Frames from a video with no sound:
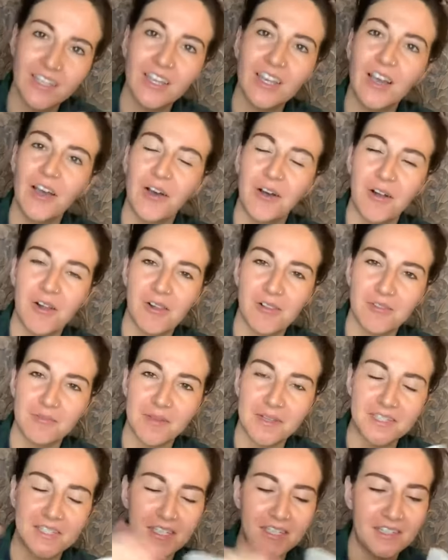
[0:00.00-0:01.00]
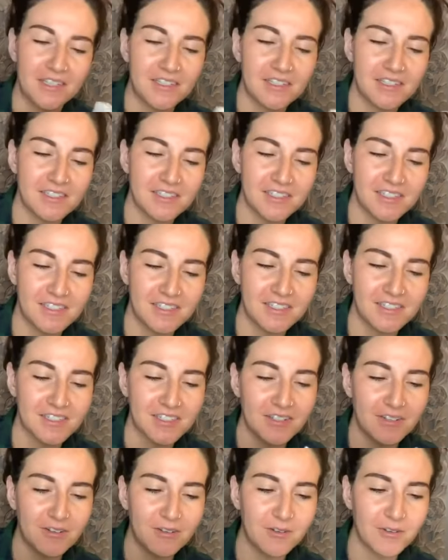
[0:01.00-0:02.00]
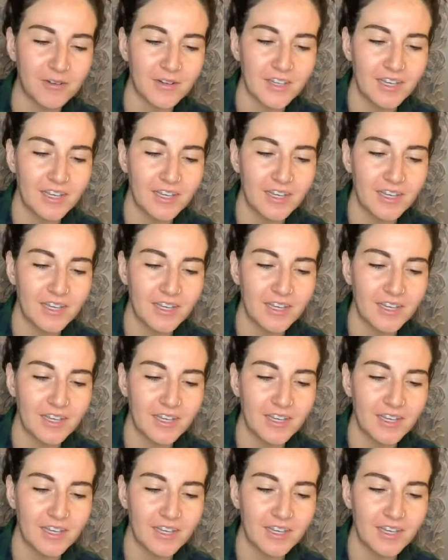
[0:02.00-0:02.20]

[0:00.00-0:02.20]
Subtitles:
all of my tins, and so